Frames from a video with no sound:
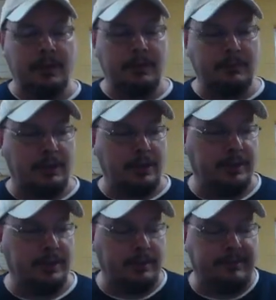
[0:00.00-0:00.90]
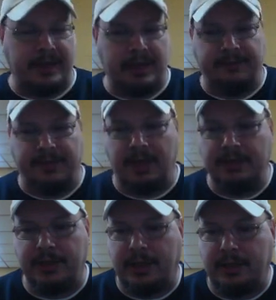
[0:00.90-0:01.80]
We'll open up
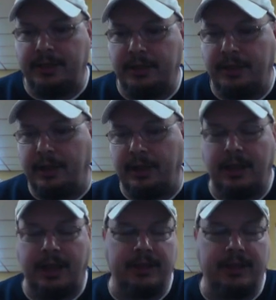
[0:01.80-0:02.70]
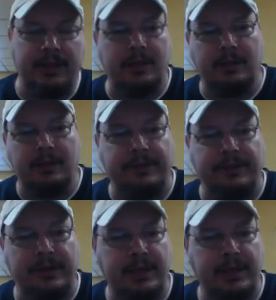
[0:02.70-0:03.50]
Firefox and I'll show you how to get it. It's very